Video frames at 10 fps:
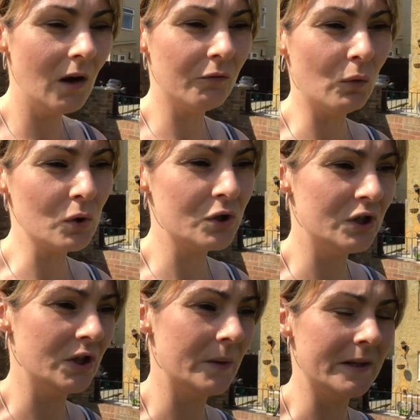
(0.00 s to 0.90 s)
of what to
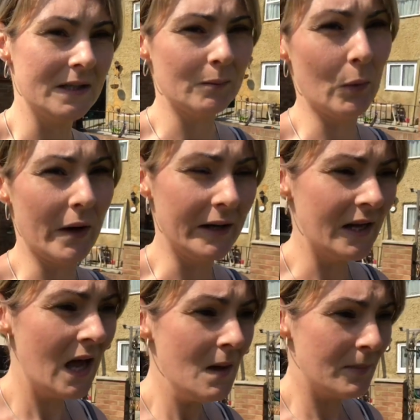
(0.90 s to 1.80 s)
do at this point,
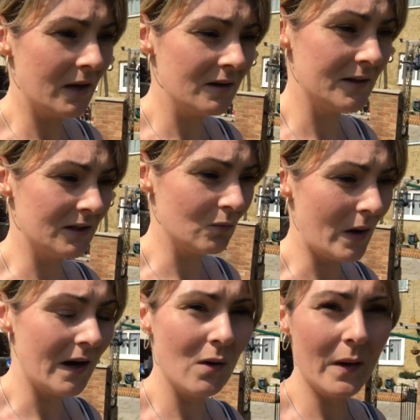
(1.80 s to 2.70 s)
because as
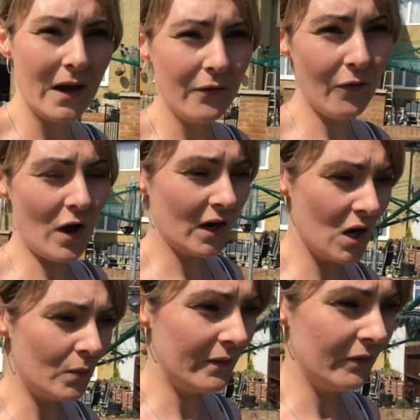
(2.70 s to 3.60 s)
well, if I
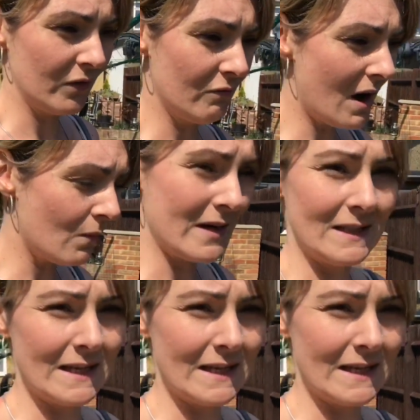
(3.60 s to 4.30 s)
go with the railway